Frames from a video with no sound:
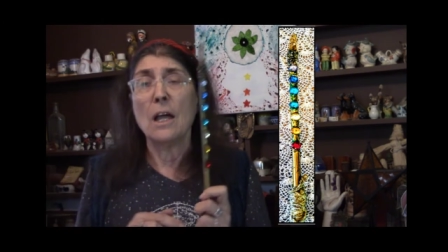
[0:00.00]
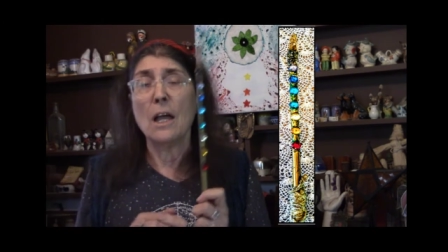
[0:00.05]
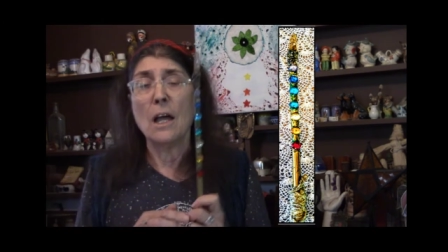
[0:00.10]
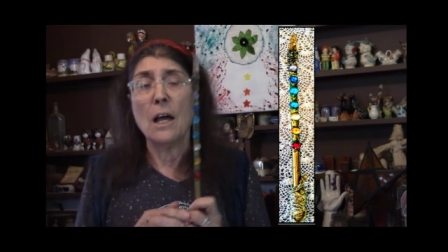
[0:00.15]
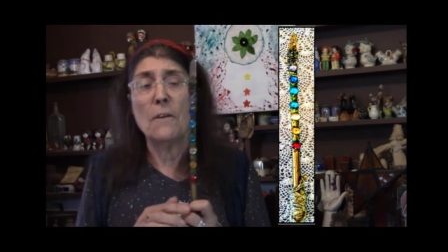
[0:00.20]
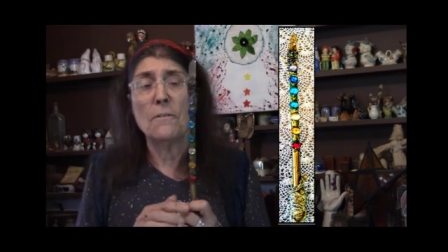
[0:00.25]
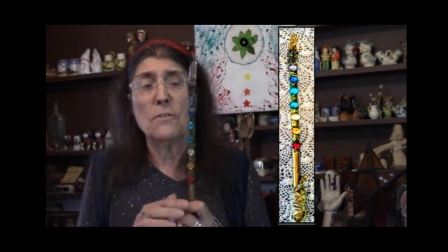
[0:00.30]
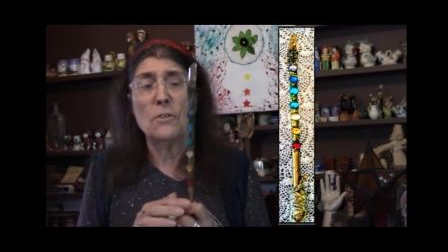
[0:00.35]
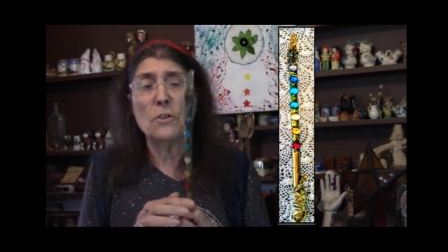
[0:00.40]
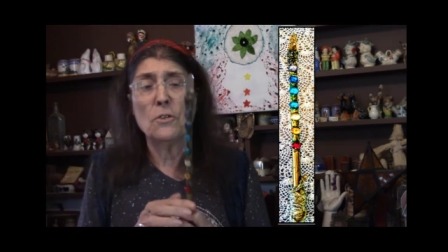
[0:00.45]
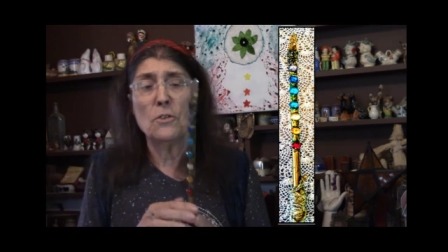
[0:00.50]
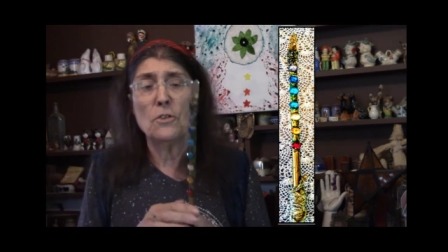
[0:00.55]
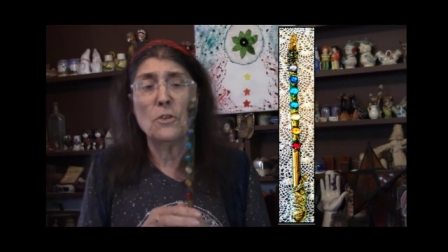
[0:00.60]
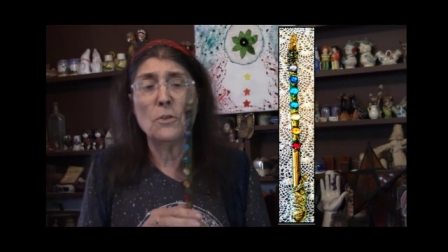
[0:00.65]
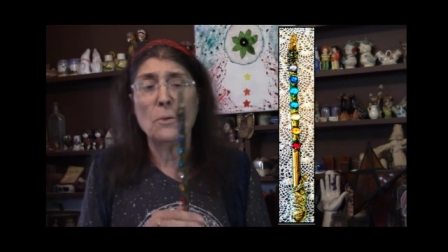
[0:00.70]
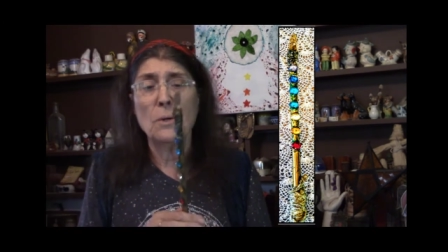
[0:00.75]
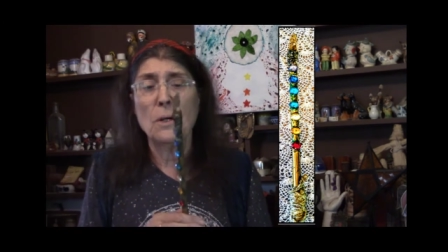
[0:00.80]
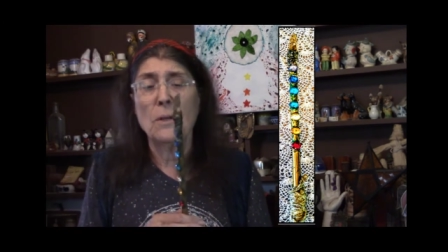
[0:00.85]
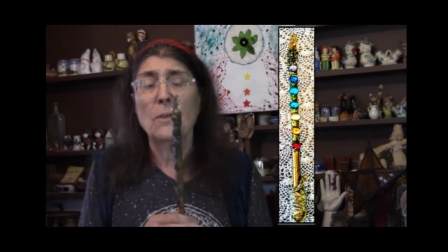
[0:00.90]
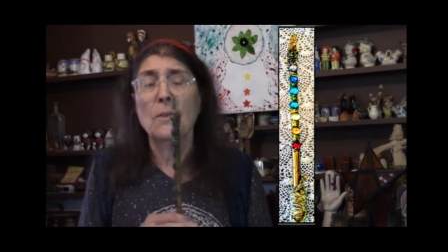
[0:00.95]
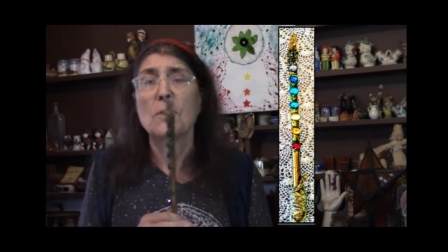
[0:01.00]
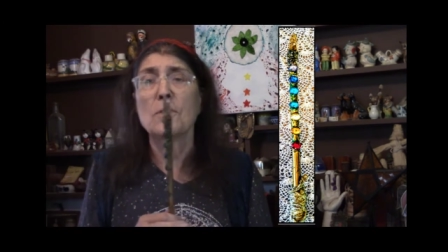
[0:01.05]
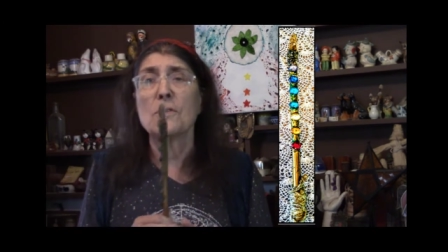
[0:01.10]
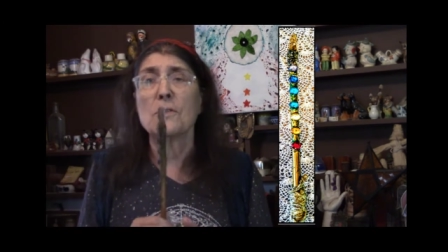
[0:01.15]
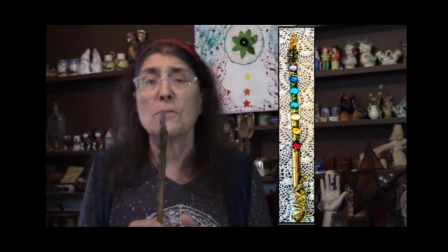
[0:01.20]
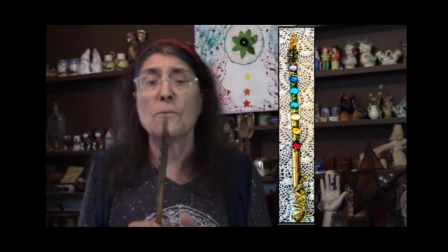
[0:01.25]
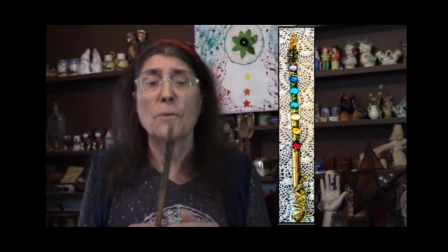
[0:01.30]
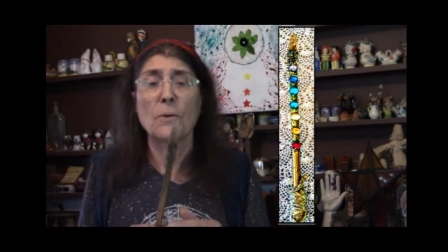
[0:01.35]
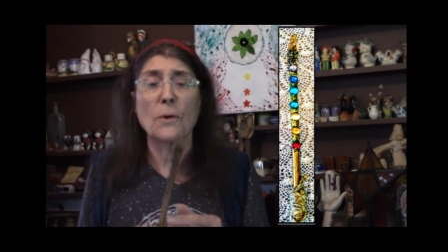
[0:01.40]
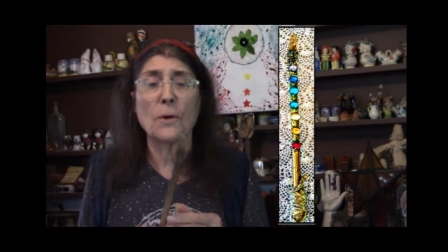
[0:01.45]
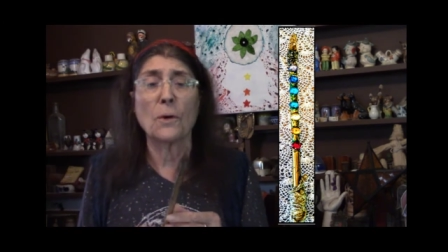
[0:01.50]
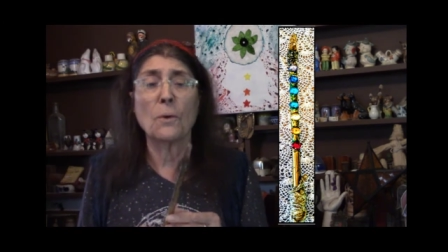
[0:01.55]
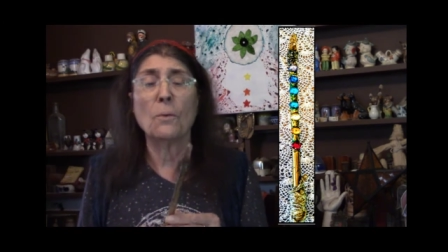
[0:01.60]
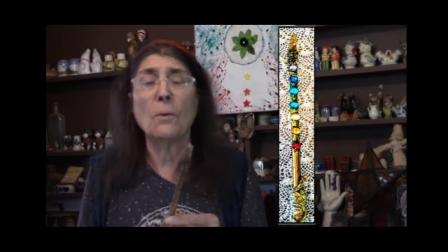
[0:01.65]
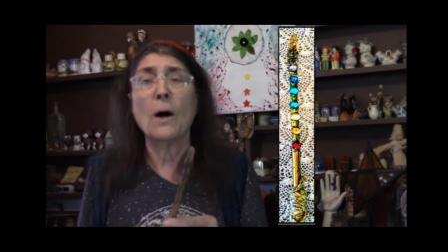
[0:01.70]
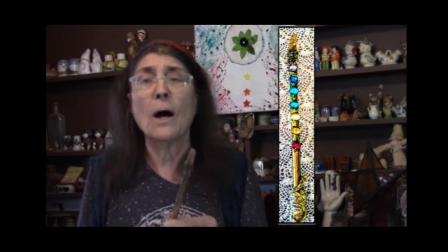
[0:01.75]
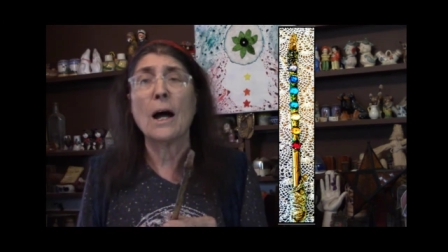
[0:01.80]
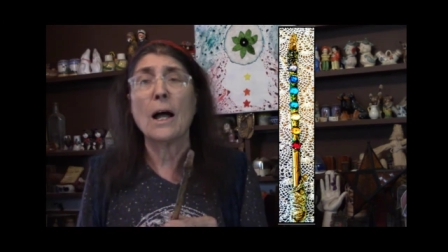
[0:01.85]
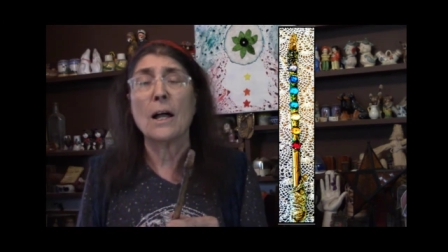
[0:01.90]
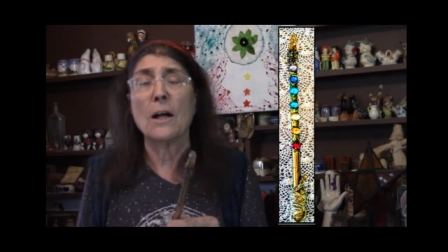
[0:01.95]
After doing this for a
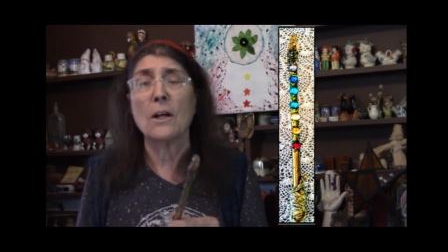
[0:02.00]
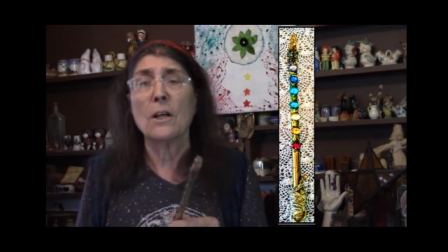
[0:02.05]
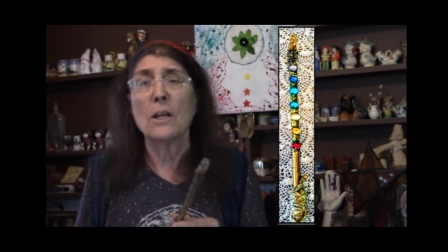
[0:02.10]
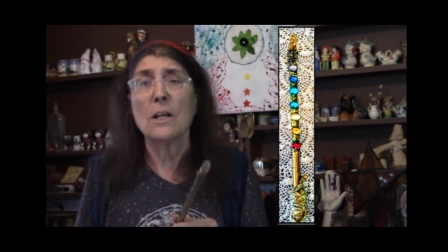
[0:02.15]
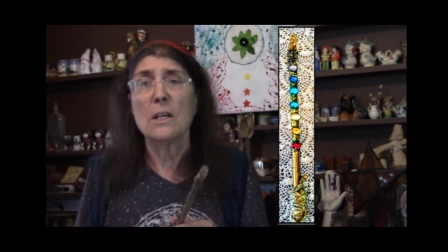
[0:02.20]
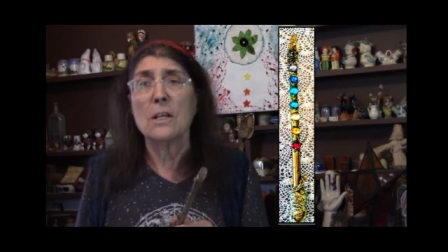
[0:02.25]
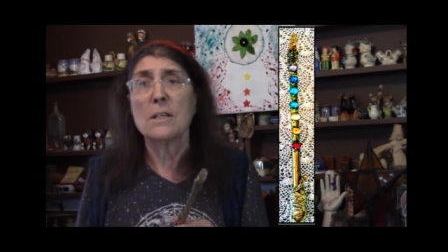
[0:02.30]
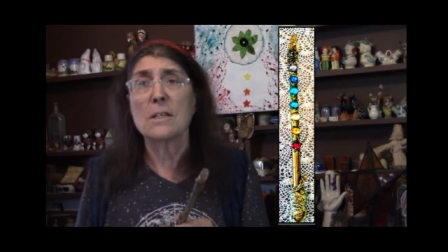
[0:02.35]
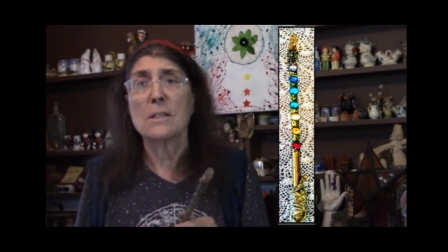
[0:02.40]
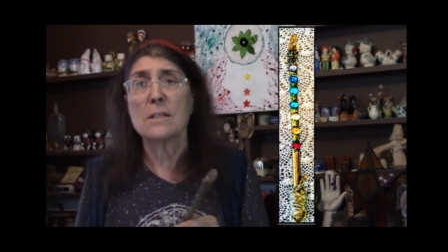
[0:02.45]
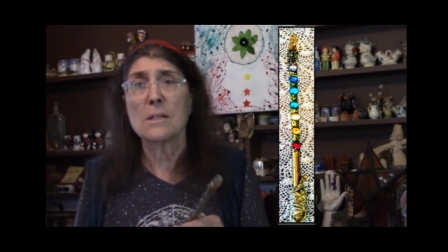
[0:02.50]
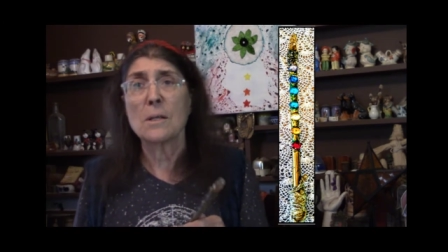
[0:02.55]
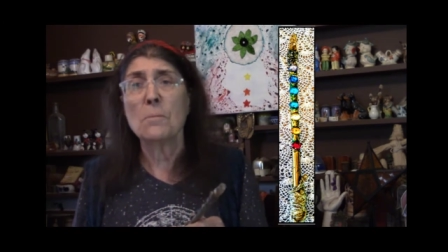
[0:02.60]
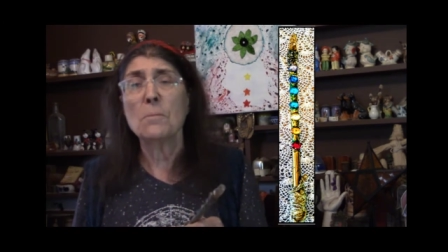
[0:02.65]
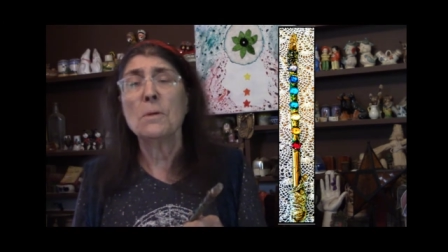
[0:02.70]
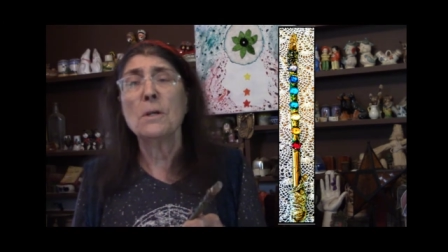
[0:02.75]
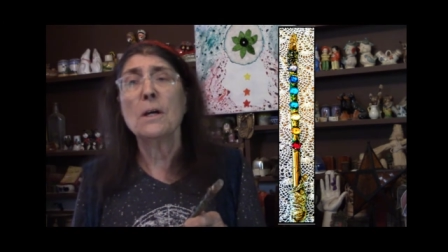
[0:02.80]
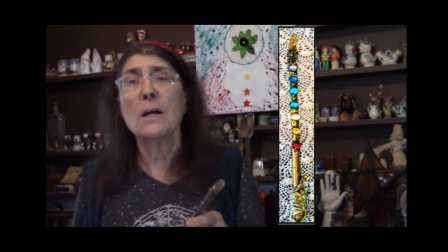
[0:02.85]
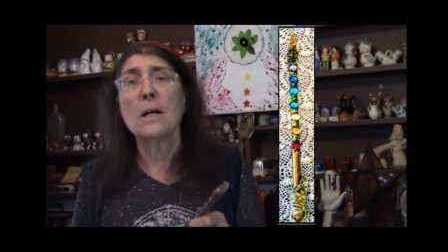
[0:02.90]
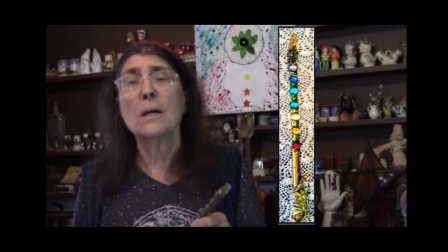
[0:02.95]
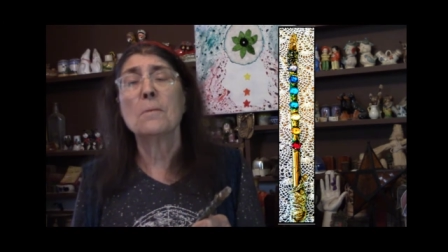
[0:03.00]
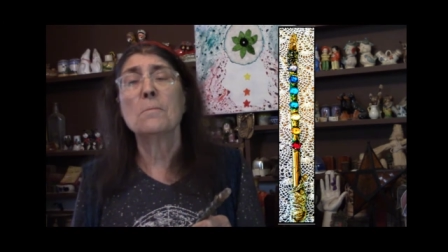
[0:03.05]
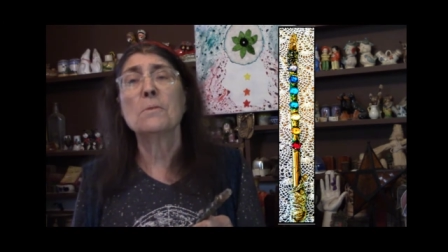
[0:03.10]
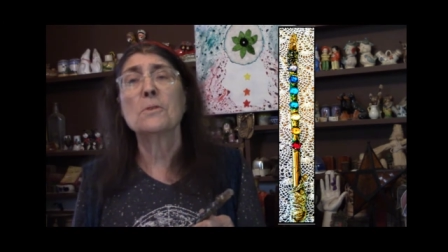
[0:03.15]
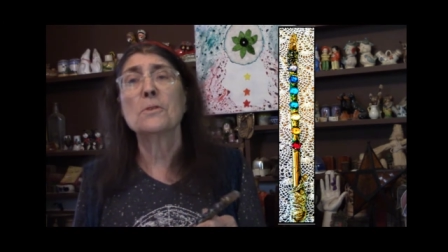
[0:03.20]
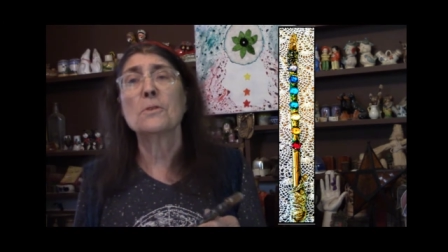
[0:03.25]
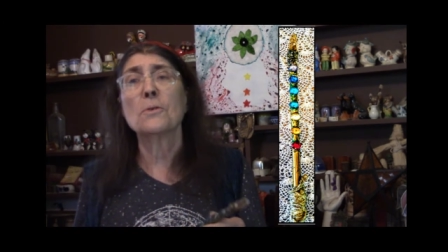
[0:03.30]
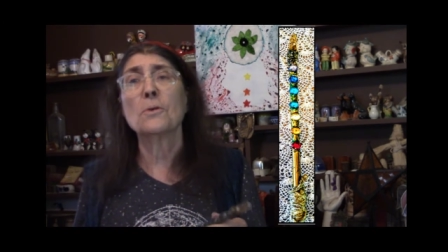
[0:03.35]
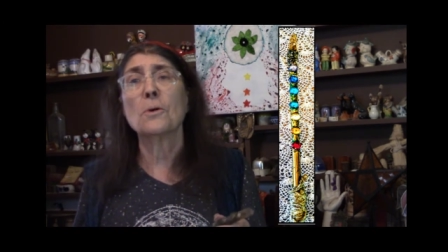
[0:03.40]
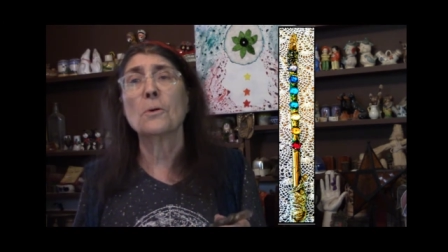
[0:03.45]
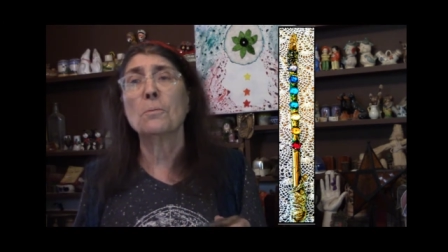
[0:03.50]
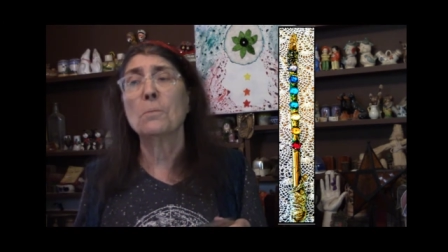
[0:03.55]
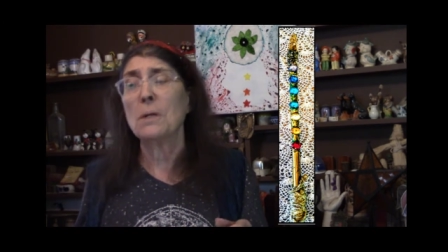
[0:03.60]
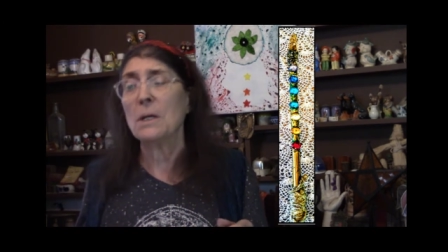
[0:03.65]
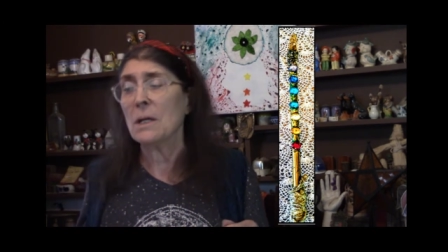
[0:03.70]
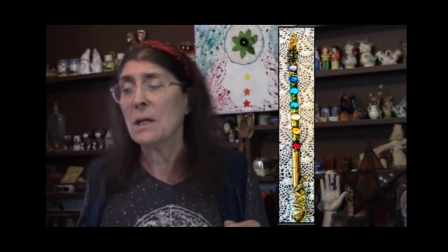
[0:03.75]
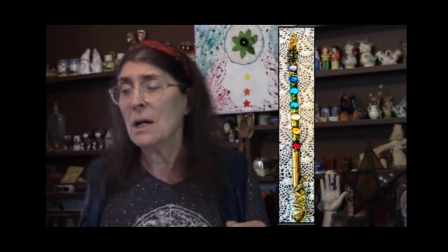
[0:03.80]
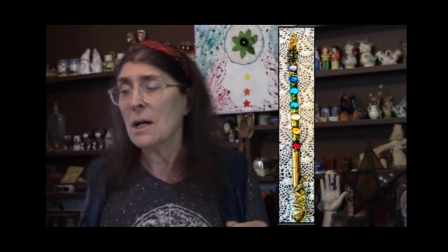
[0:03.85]
while, sometimes there will be